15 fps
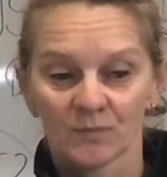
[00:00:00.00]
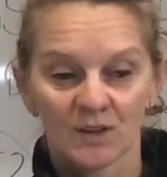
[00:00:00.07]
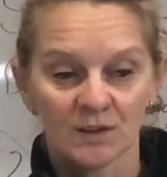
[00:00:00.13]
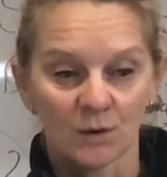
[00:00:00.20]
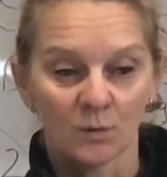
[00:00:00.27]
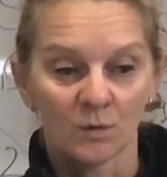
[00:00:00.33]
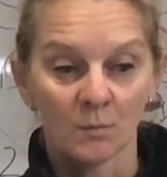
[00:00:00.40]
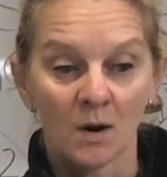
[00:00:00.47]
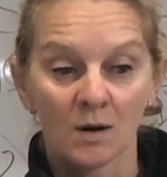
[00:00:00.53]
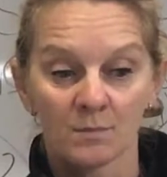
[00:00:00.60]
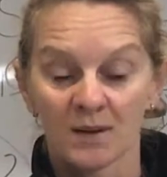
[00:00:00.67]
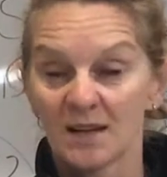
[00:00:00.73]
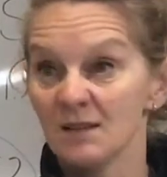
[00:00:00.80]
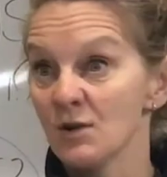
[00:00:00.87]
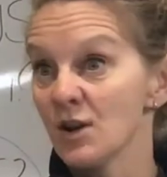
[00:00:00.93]
so it might
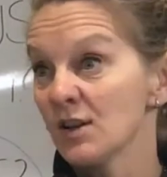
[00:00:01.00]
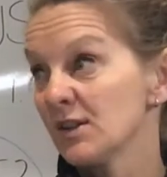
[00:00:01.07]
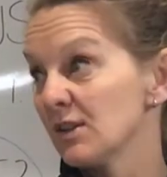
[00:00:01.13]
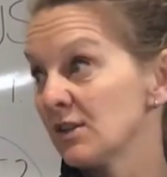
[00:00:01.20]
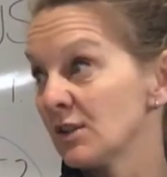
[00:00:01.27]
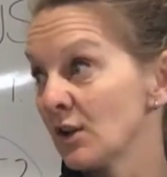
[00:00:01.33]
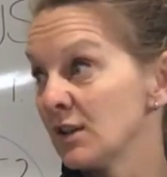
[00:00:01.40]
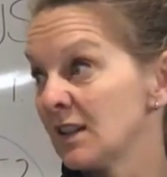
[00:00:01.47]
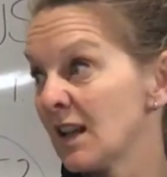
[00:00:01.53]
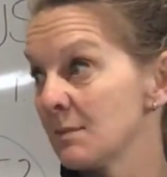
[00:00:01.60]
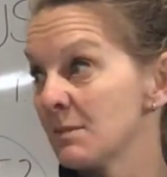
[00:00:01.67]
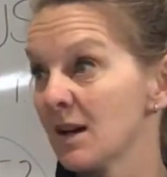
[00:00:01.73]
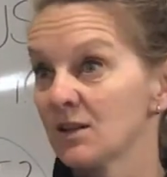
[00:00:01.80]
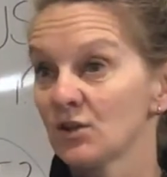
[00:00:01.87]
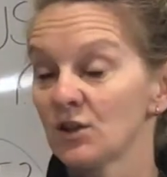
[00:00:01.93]
be nurses don't
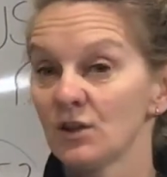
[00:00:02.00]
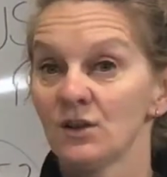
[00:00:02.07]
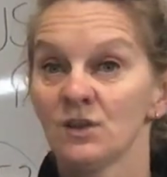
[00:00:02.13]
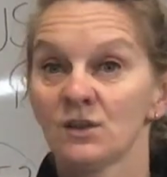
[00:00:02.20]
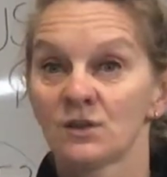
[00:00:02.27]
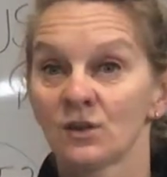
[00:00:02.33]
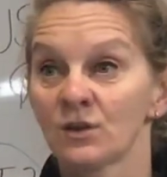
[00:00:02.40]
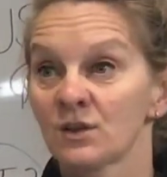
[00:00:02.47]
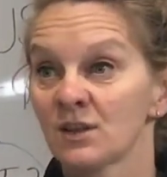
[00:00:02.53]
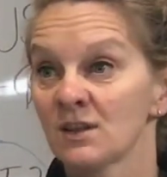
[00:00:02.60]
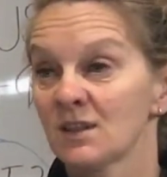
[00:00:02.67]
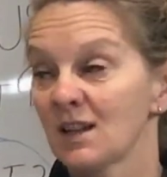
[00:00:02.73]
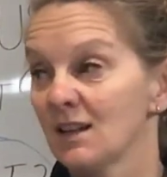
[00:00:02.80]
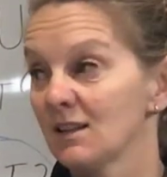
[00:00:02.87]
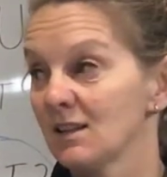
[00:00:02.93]
get much use,
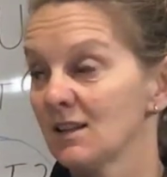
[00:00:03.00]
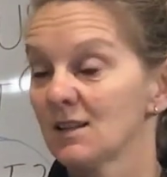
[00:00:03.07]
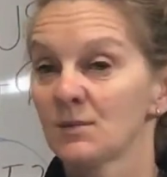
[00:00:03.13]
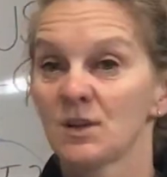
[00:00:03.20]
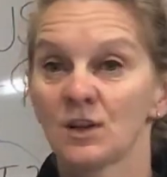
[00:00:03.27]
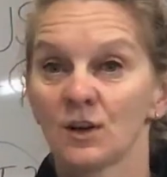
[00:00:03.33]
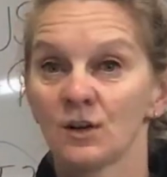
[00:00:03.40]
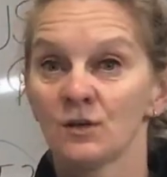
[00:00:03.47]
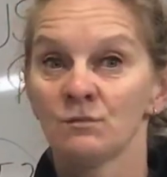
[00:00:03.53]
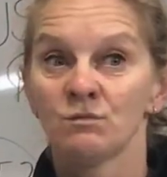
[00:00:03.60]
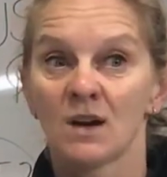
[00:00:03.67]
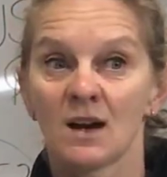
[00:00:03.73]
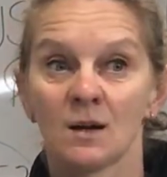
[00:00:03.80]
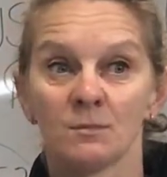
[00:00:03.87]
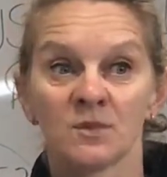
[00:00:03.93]
doctors get this,
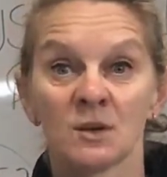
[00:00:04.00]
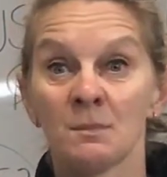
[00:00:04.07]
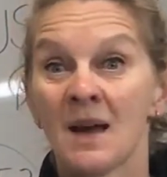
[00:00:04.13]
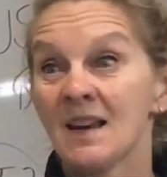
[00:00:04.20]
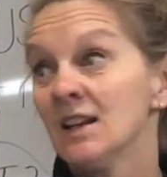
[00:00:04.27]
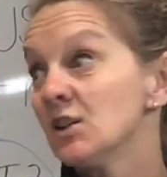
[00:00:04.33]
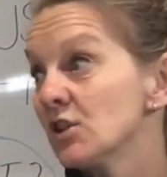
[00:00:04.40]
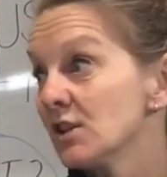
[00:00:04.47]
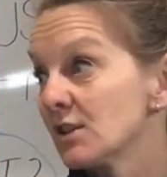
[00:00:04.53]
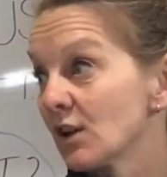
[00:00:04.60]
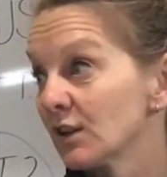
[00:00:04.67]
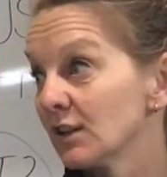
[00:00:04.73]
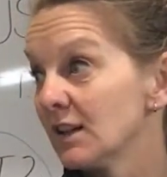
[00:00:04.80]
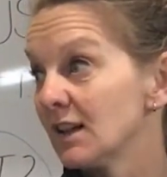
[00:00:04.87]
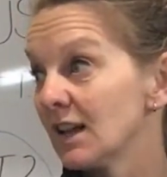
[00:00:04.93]
do managers
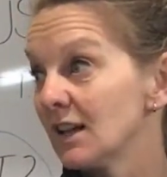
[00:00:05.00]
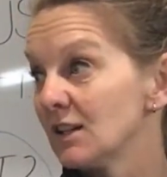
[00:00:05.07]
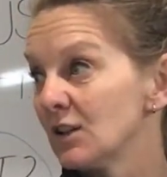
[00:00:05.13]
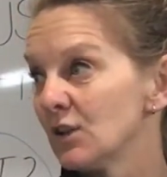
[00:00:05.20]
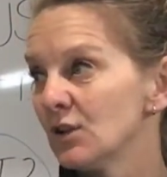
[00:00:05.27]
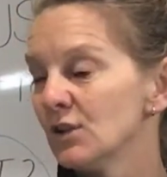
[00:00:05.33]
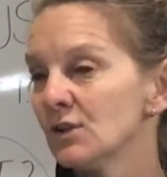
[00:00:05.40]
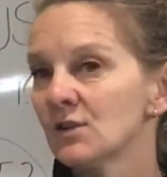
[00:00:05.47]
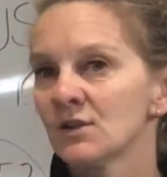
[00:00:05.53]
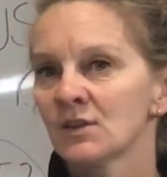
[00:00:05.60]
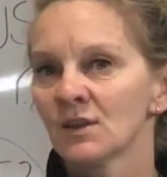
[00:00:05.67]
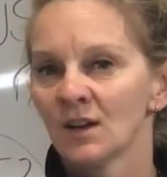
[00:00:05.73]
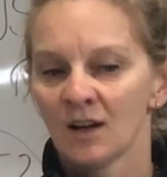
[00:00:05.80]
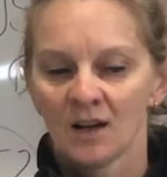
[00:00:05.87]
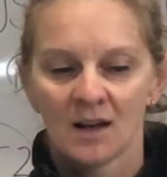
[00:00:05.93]
only get
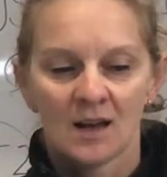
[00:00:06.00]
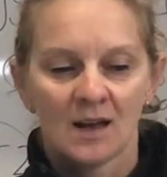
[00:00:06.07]
use?